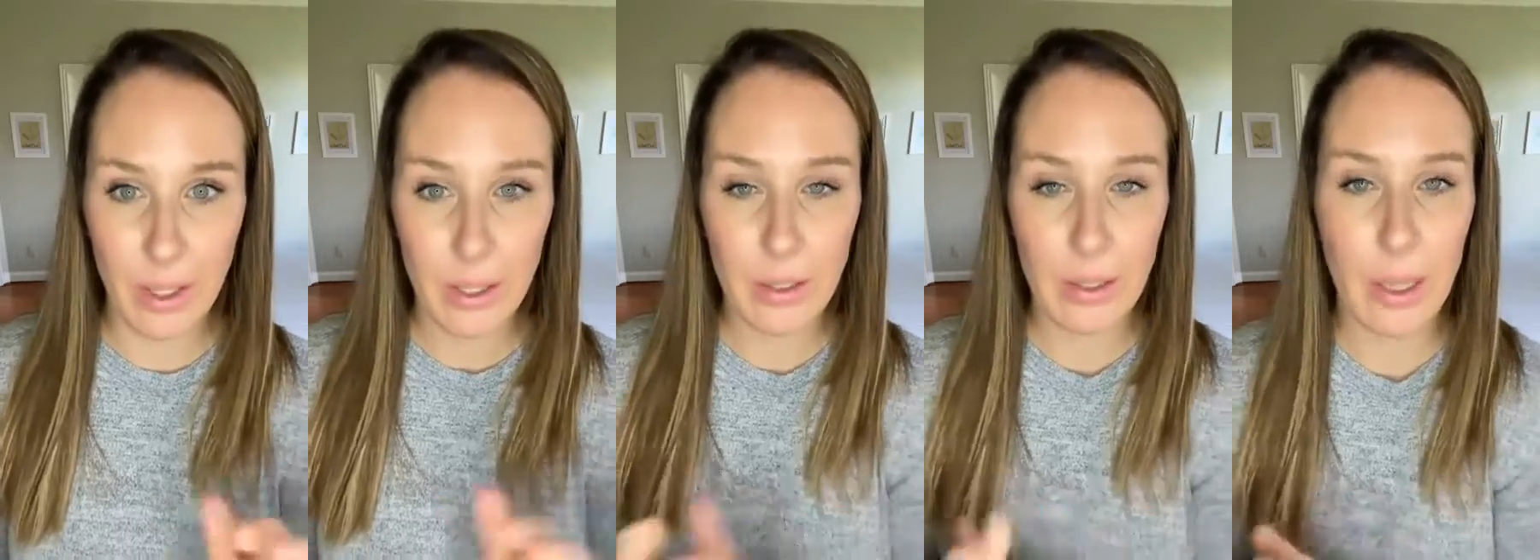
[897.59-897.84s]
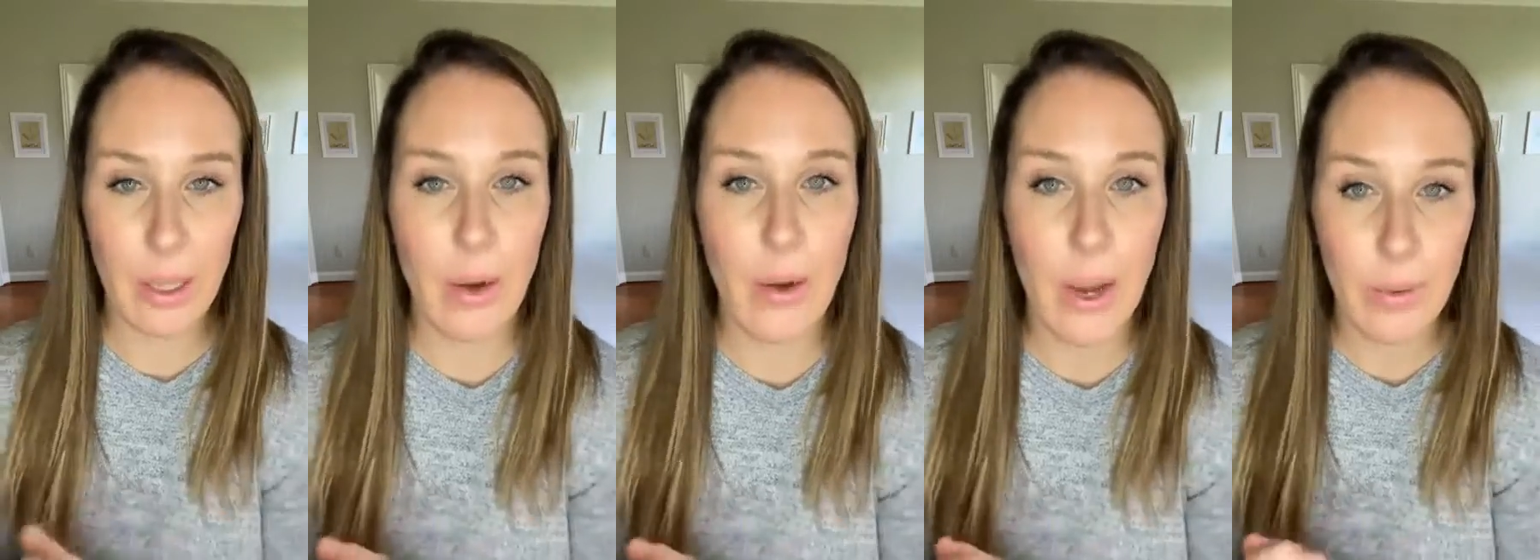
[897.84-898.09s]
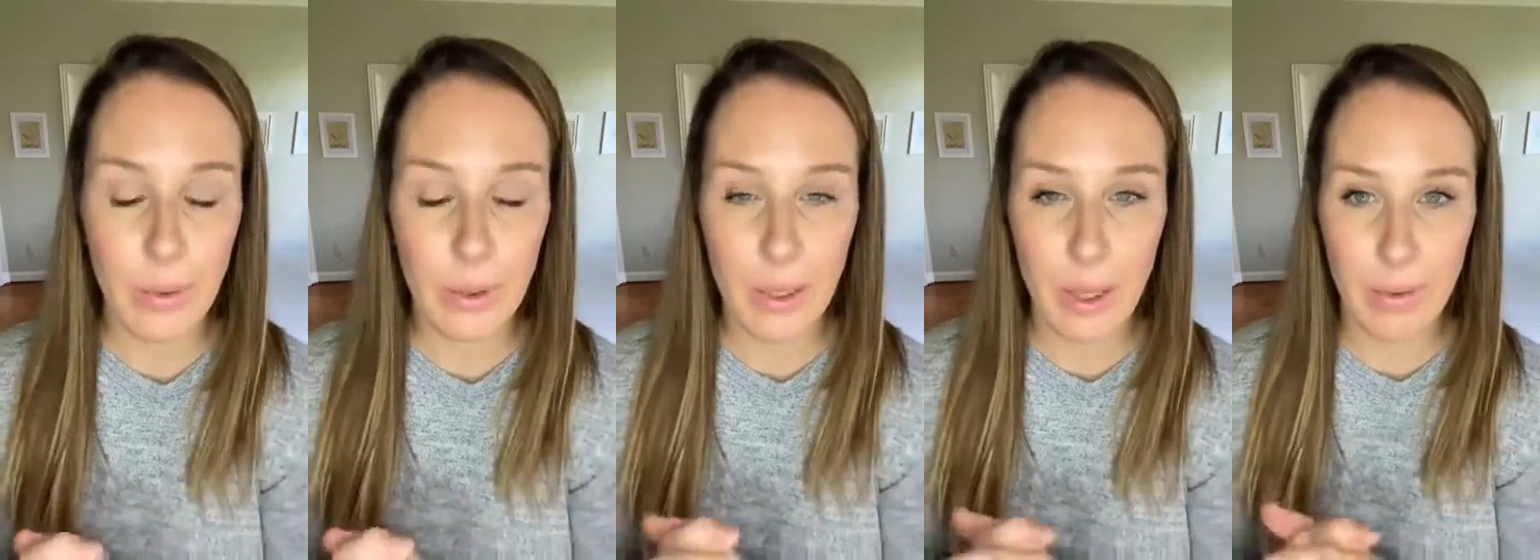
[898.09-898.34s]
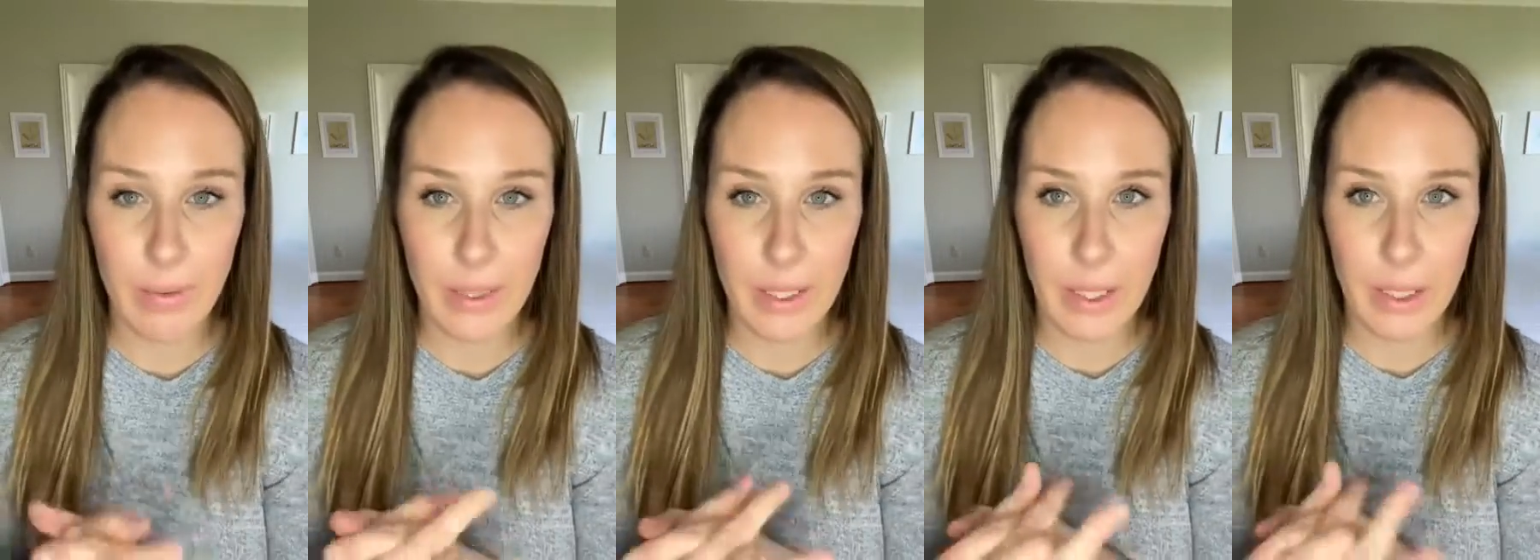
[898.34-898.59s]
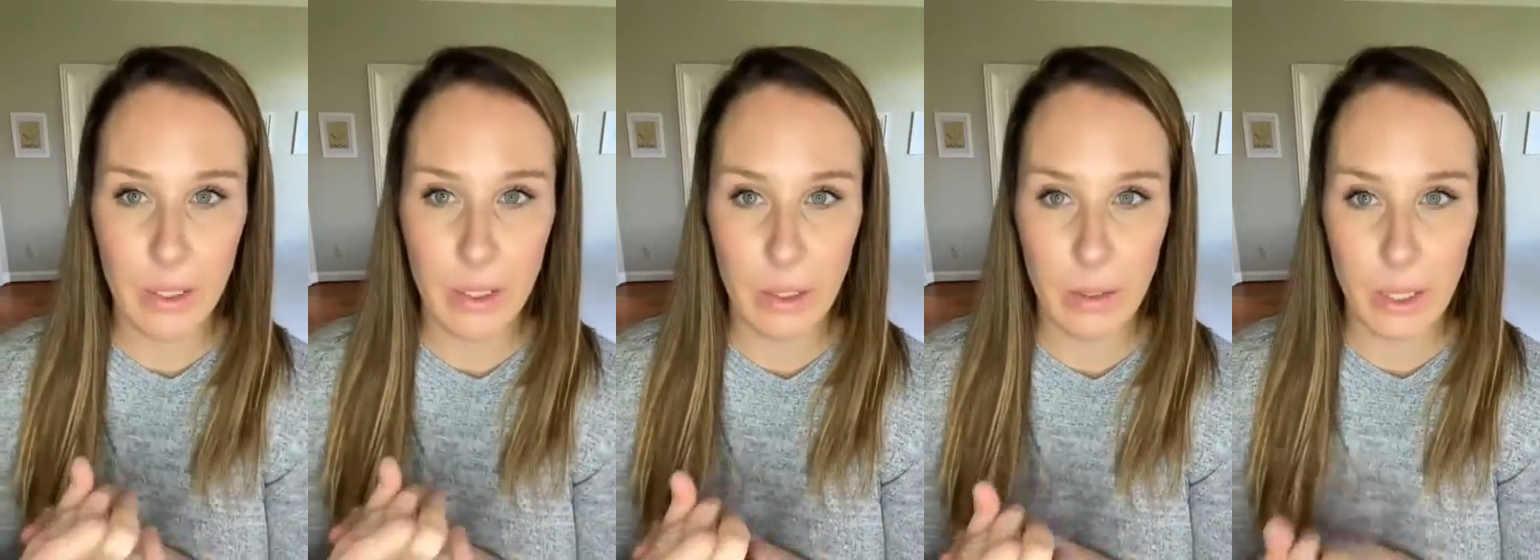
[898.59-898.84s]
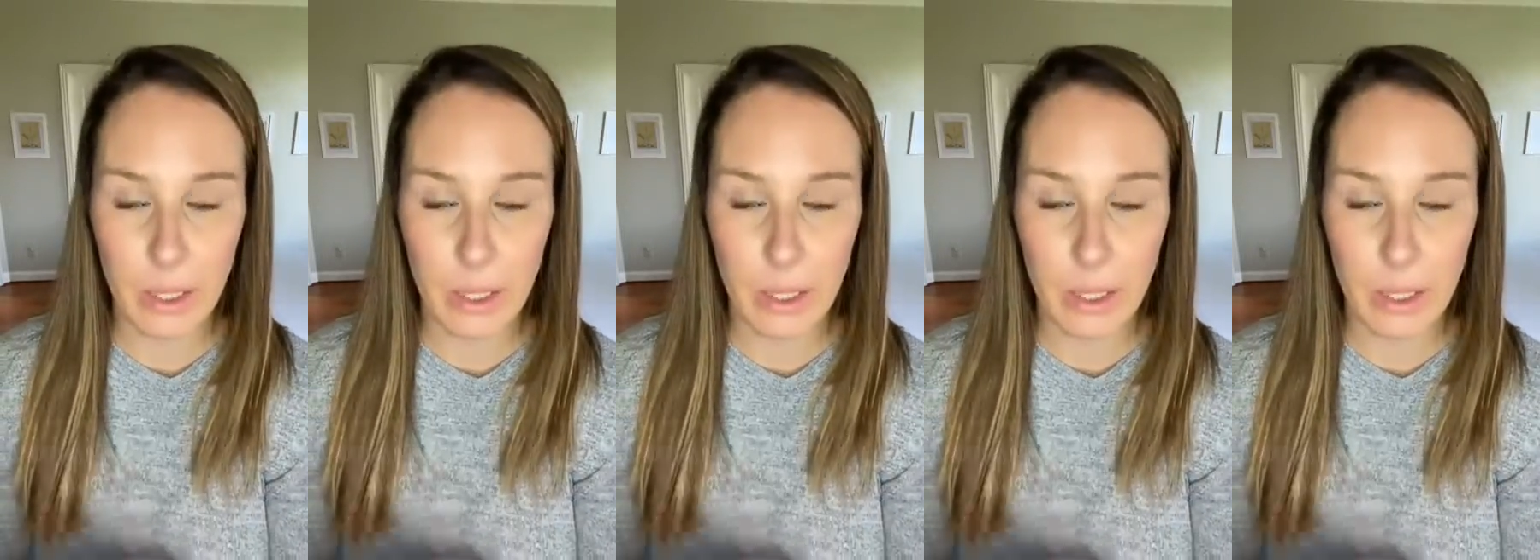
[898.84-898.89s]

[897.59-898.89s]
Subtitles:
So I would love to get you there